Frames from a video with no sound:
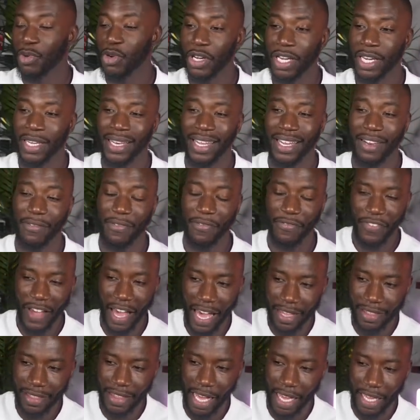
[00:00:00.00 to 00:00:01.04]
looking at the
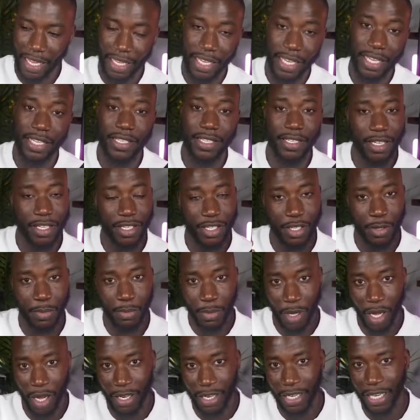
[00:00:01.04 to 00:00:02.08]
fact that he is a
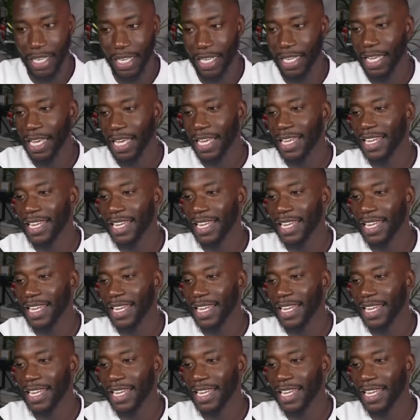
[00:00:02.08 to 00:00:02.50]
Somali